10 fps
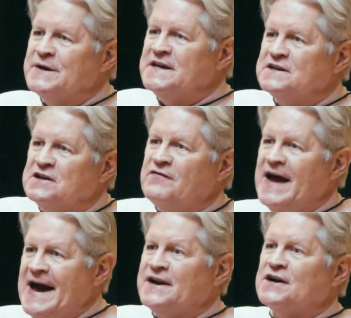in
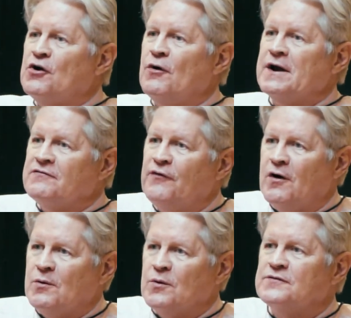Nevada going
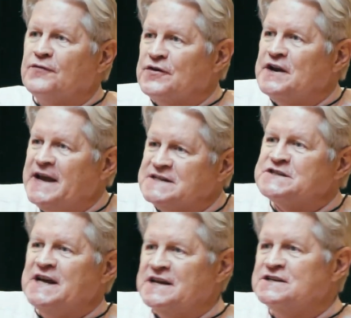forward for the
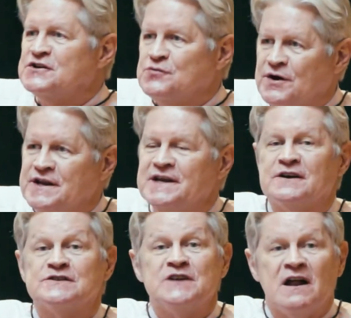next 10 to 20
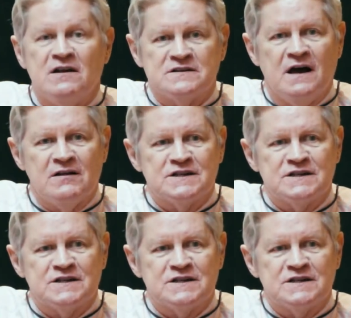years, and I'll